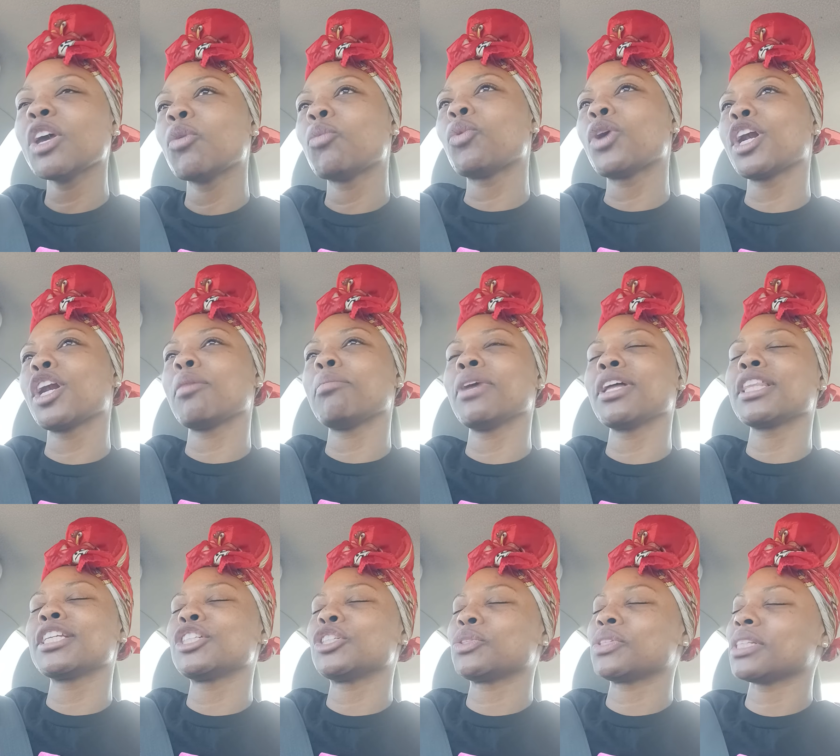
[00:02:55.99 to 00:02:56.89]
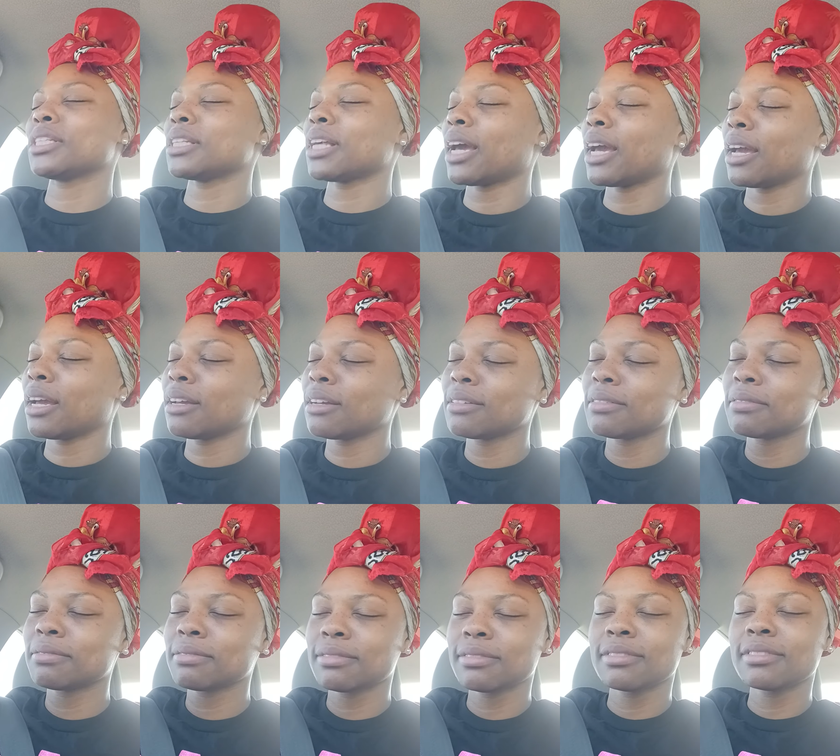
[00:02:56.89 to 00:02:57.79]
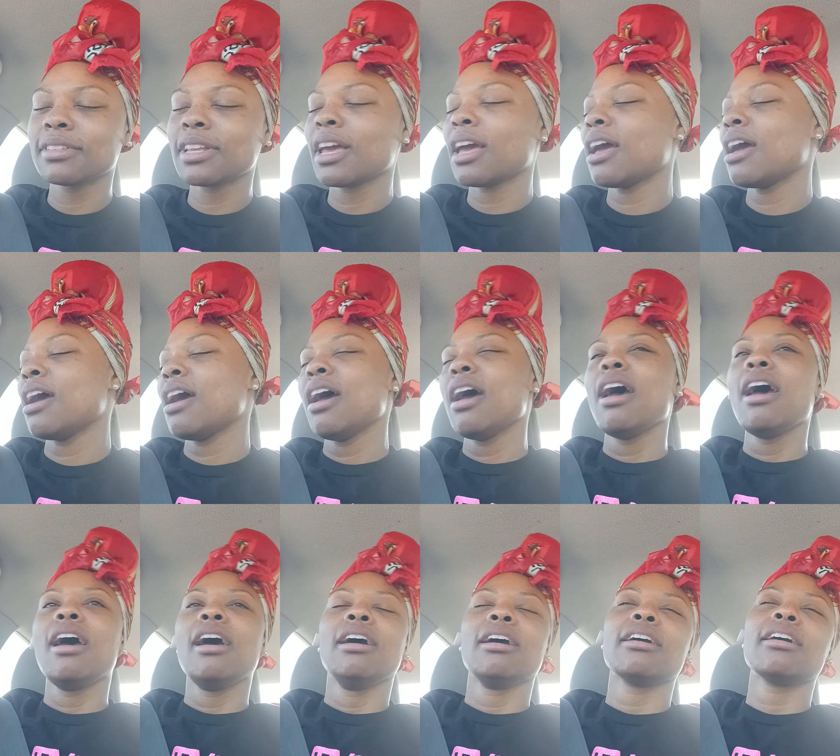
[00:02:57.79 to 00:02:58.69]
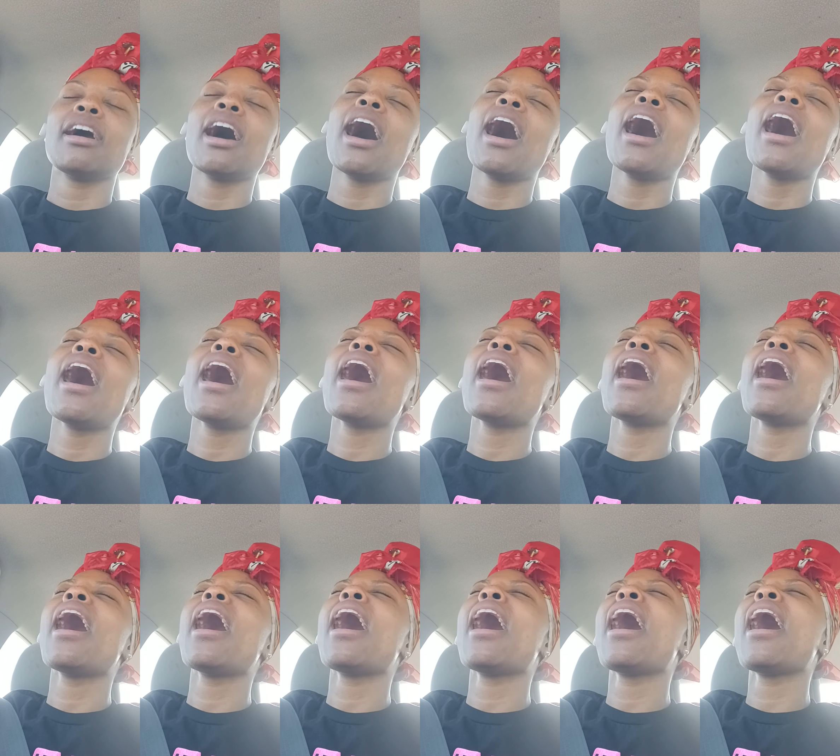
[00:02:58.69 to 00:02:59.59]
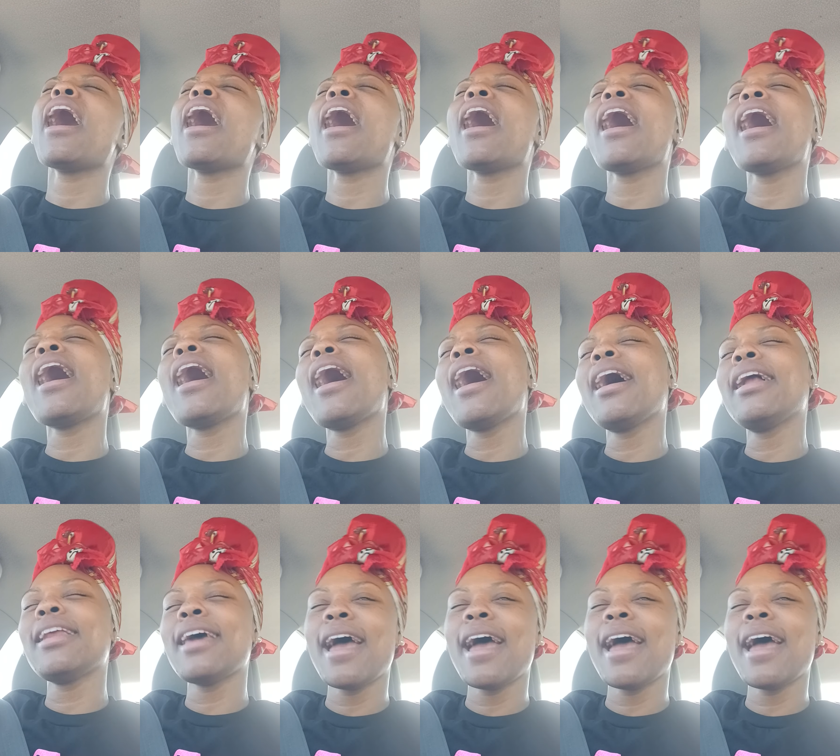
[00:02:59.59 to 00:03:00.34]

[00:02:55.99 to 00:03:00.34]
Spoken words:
One of the mothers used to say, God